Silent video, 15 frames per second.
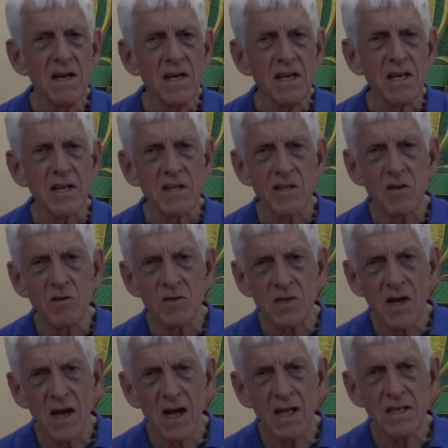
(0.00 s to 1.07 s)
in close
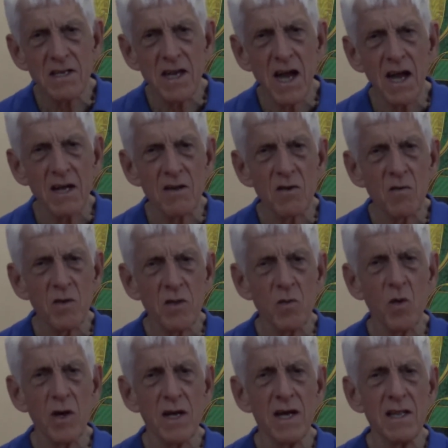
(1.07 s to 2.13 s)
contact with
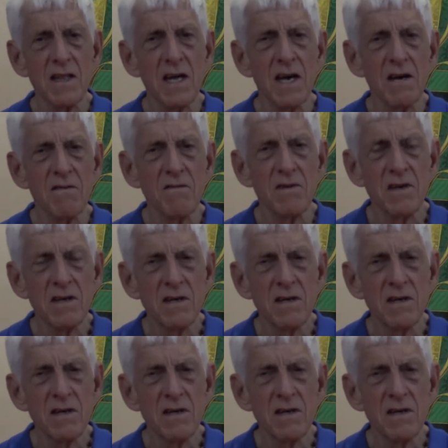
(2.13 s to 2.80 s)
what I love,